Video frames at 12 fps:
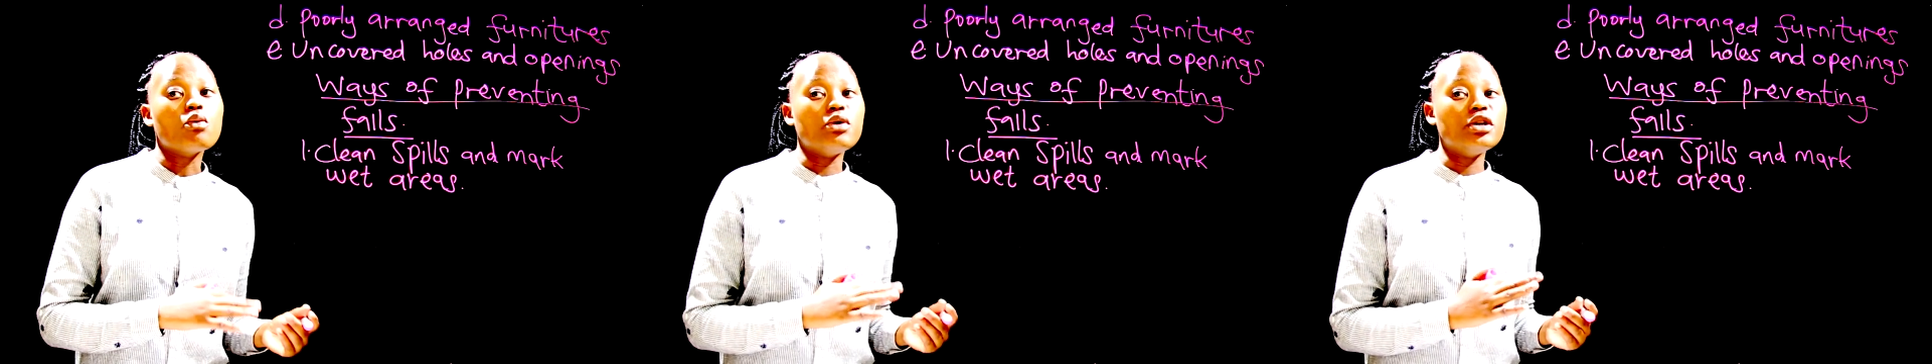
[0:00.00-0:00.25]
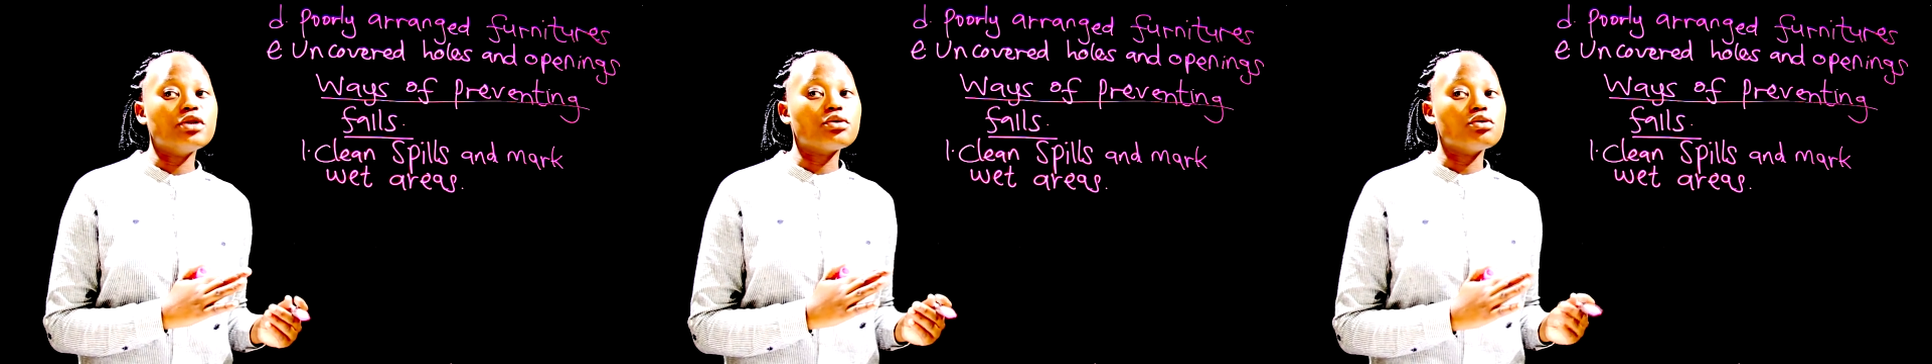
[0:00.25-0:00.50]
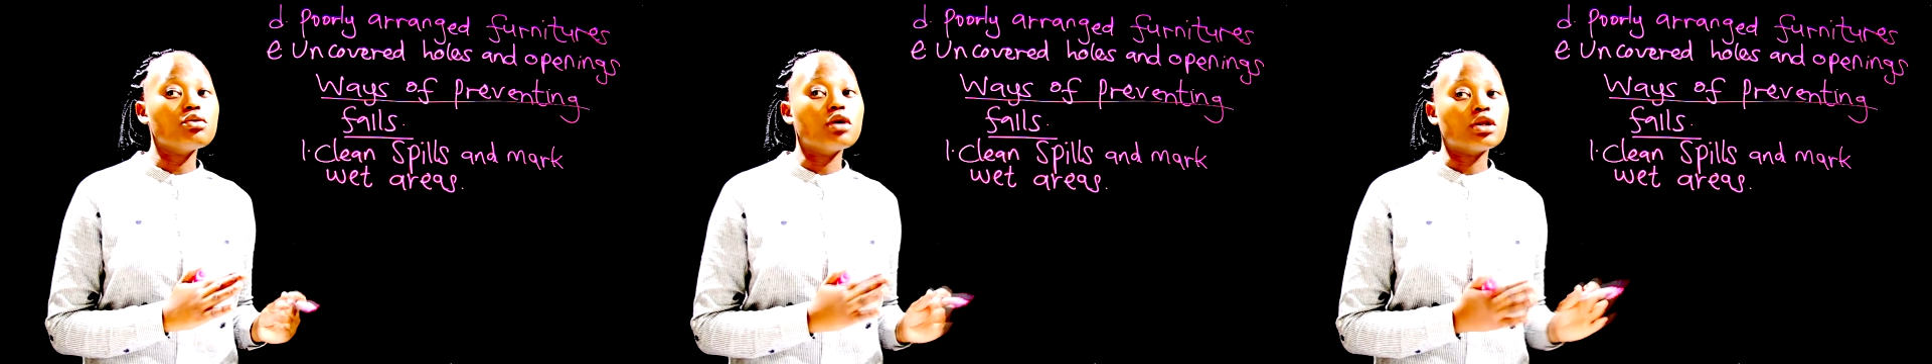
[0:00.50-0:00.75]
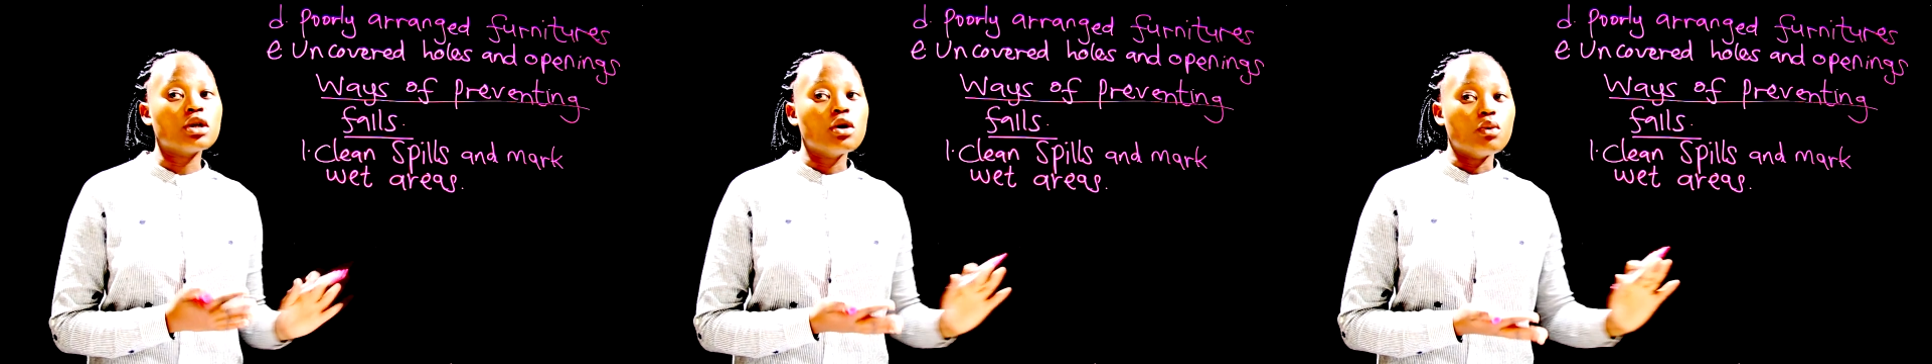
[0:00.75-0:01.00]
we need to do
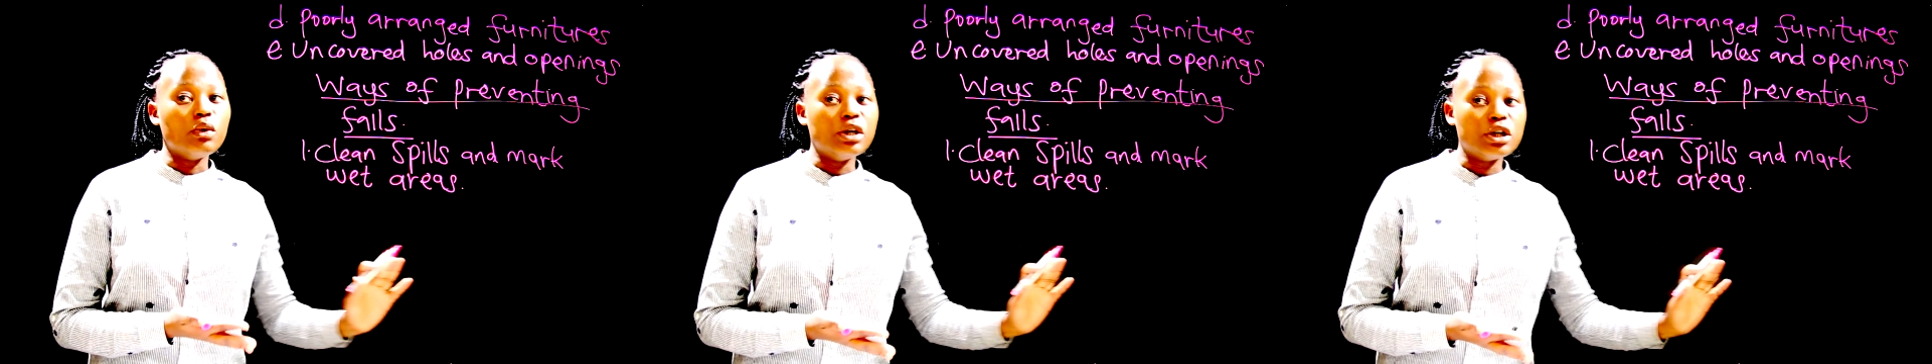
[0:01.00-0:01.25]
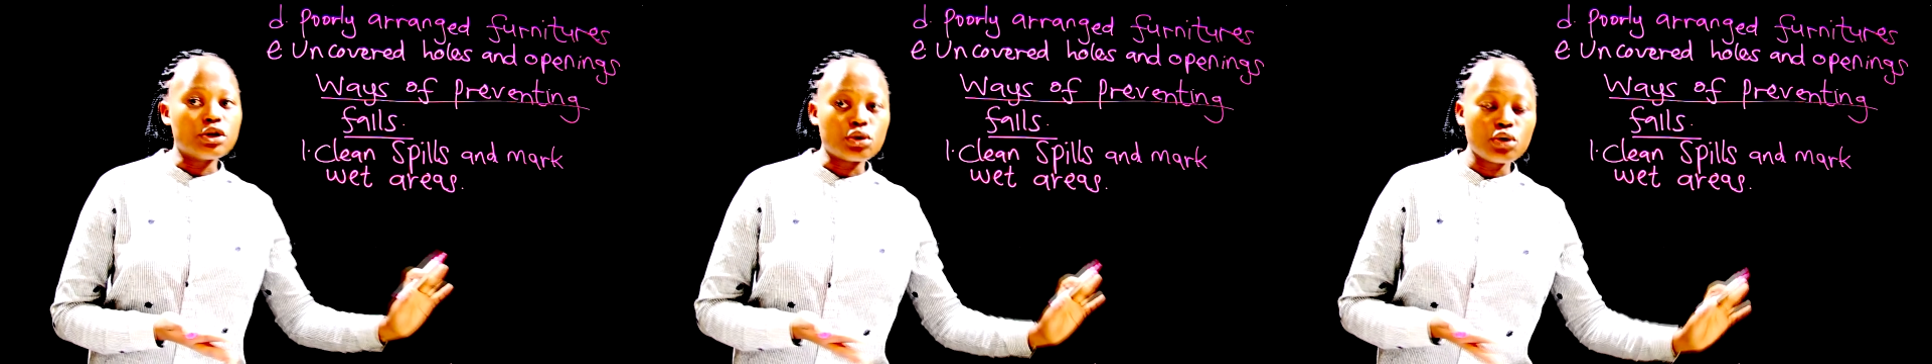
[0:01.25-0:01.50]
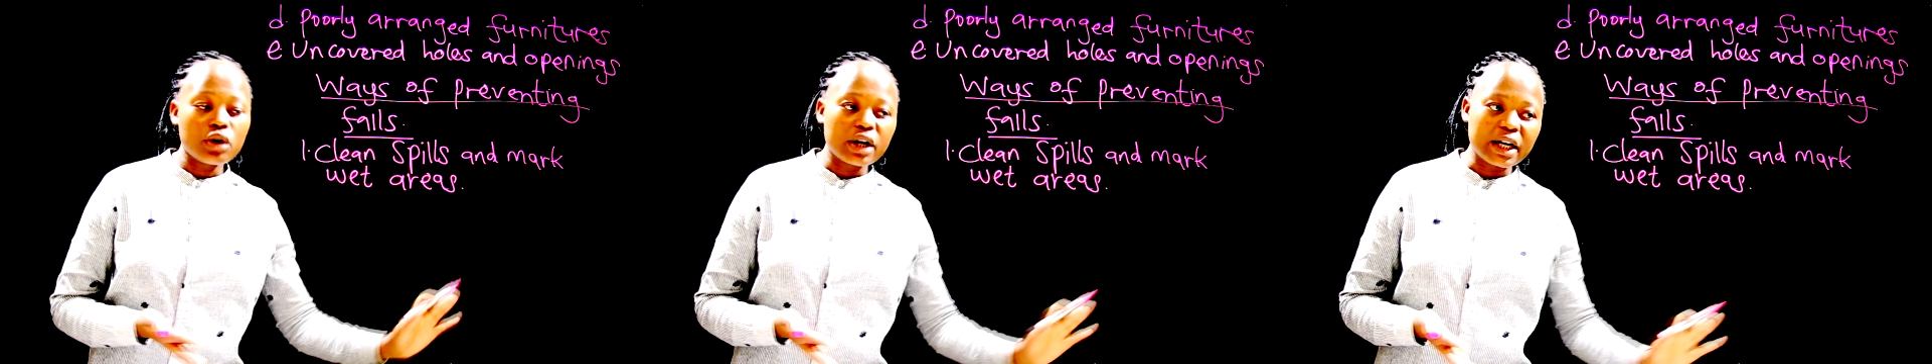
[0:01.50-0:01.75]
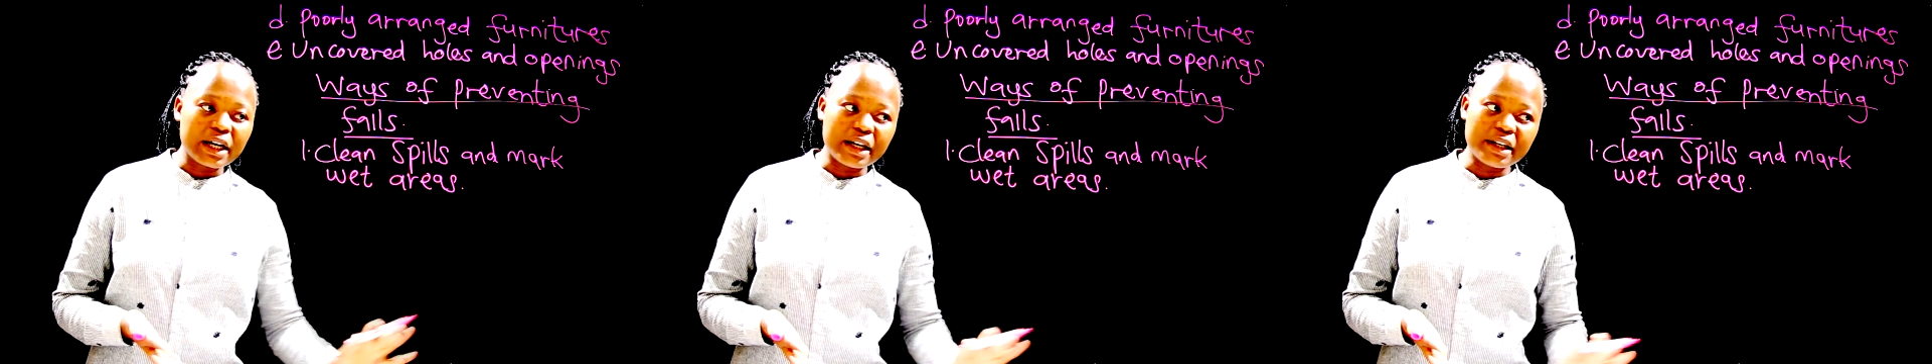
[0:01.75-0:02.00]
it. We need
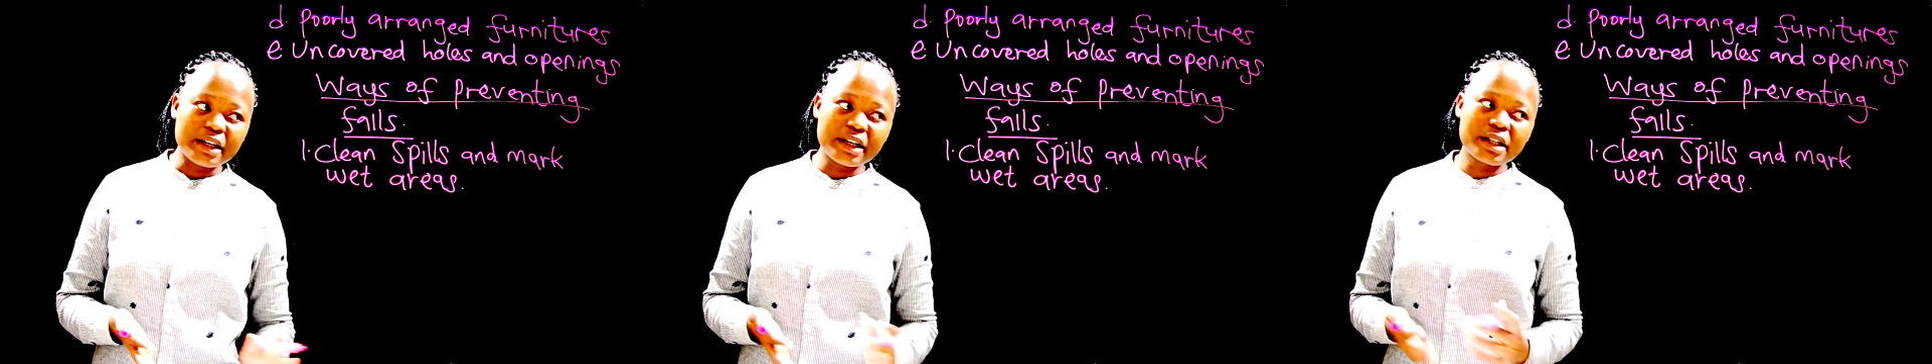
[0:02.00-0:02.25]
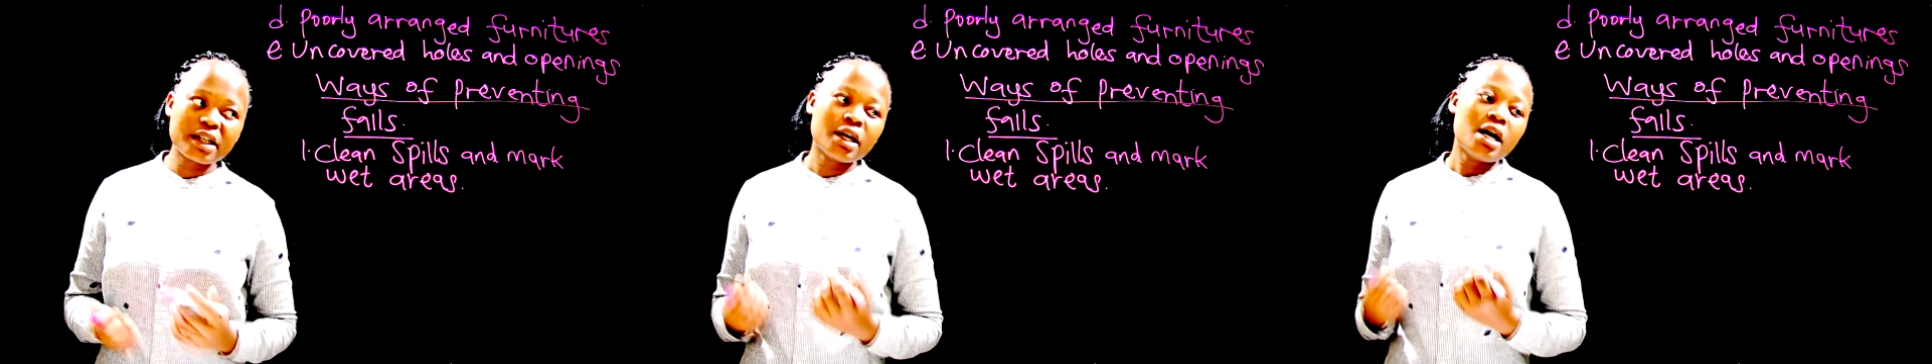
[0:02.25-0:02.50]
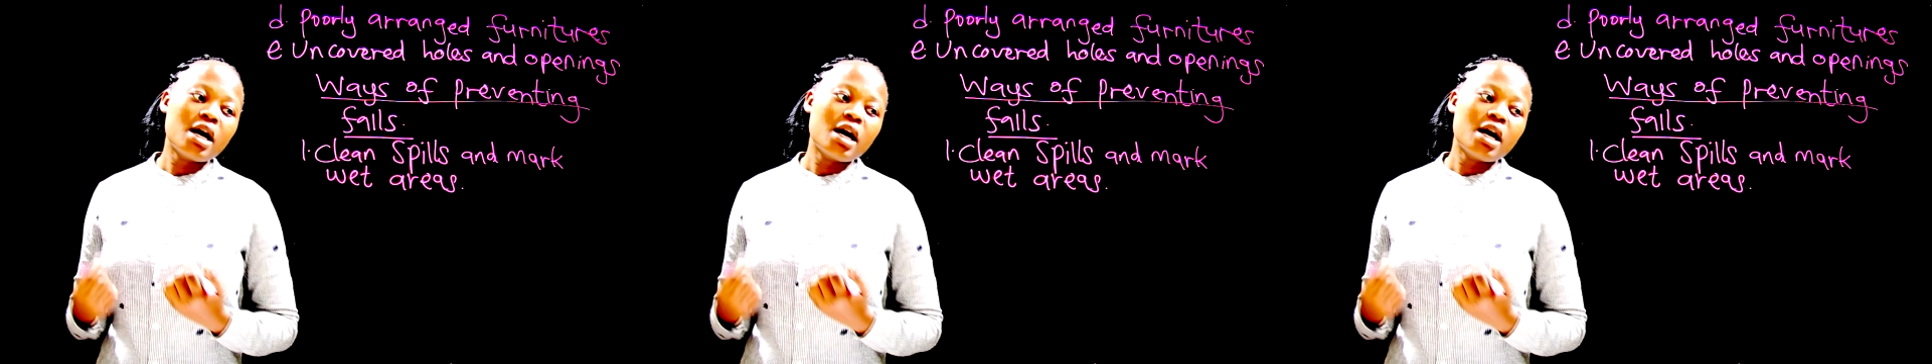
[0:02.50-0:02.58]
to clean it,